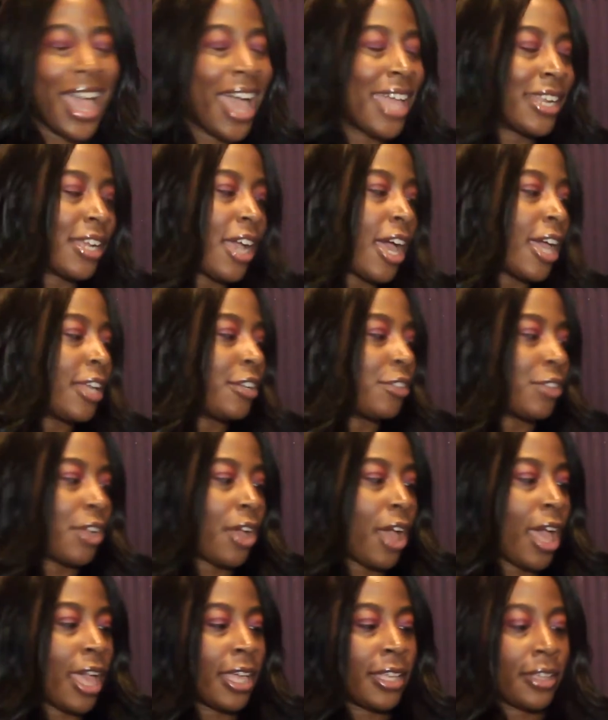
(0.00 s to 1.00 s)
I don't
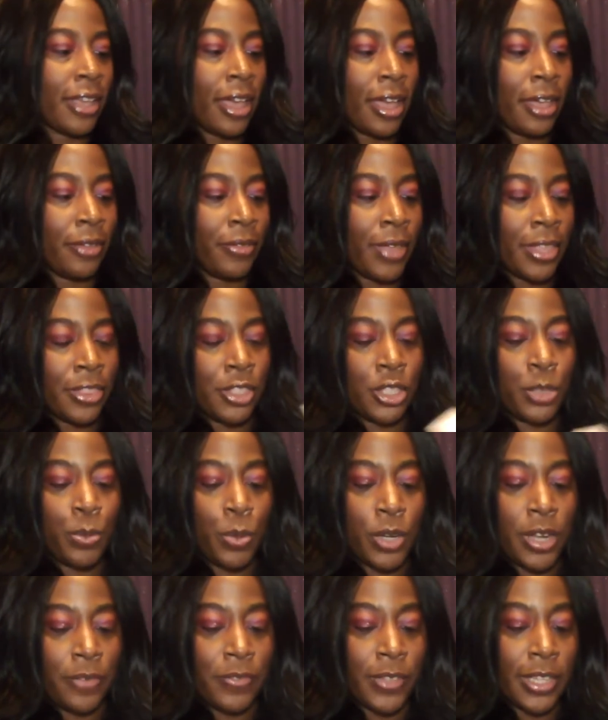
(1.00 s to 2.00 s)
know. I at this
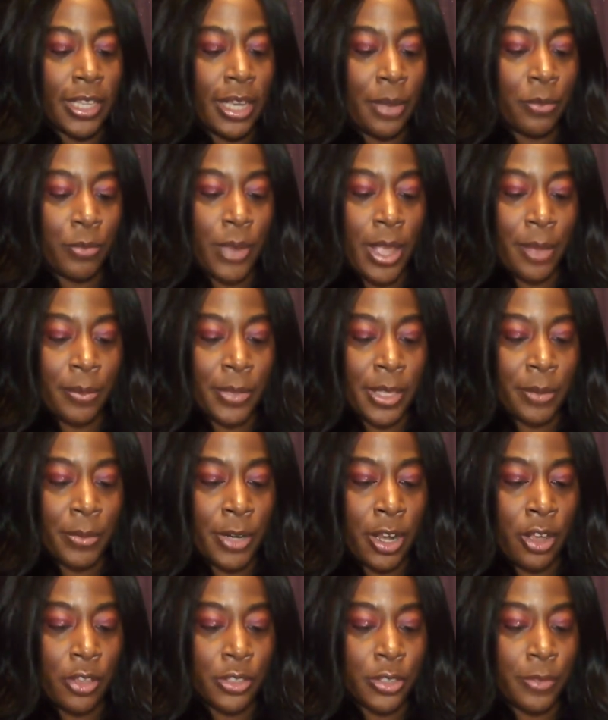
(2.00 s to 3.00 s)
point I feel like I'm rambling,
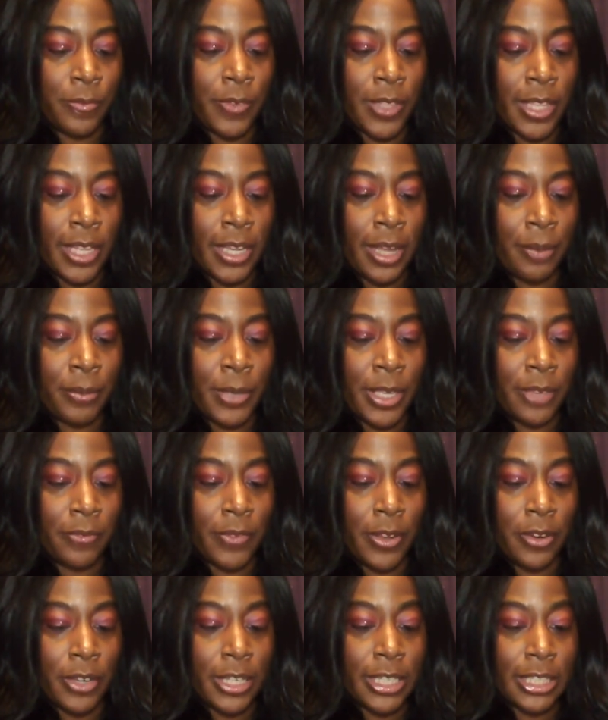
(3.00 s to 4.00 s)
but I also feel like I'm being
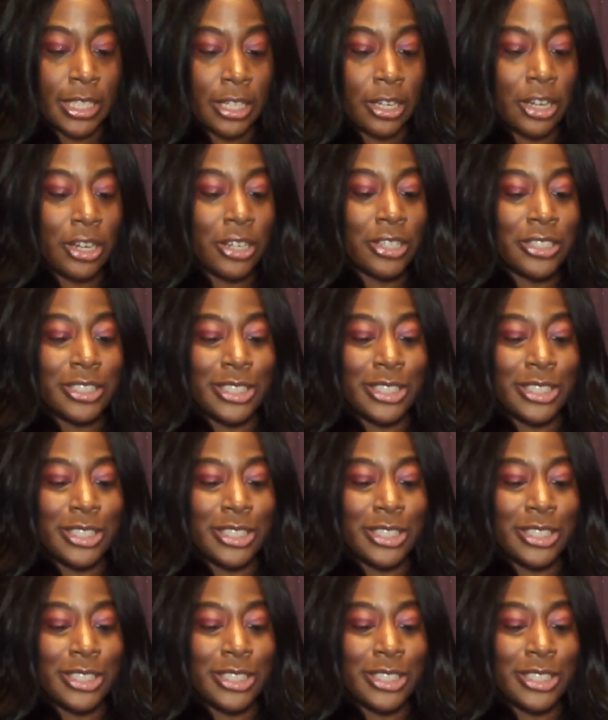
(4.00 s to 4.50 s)
very clear.